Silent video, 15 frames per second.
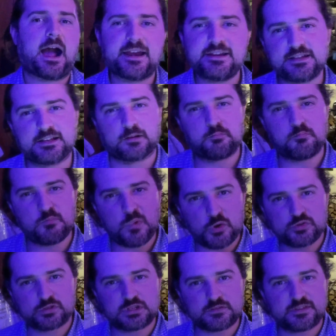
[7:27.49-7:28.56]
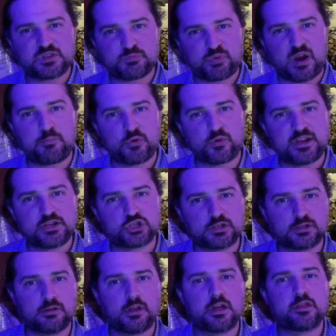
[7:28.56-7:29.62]
did most of this
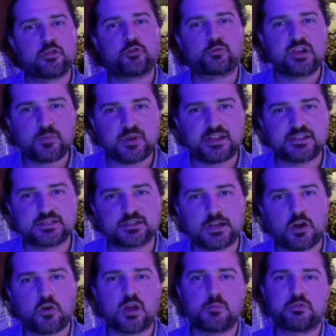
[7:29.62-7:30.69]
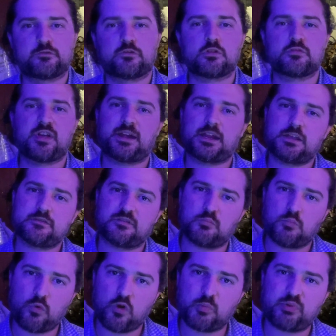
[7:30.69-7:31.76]
preparation 3 weeks ago, and before that, even
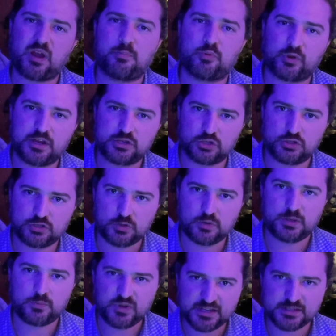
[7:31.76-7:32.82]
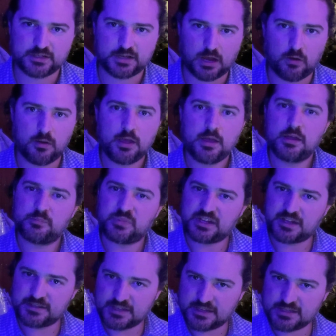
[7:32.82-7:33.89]
more preparation 2 weeks ago,
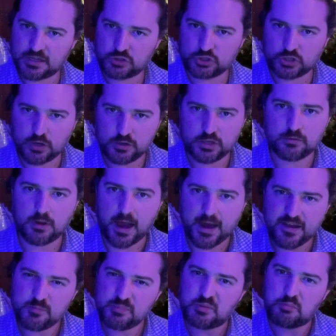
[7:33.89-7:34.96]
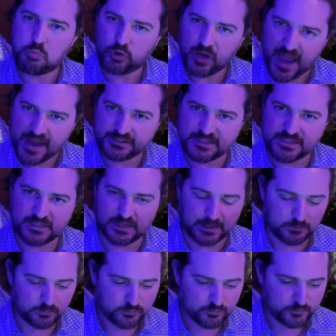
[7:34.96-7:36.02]
because as I'll show you, I have been practicing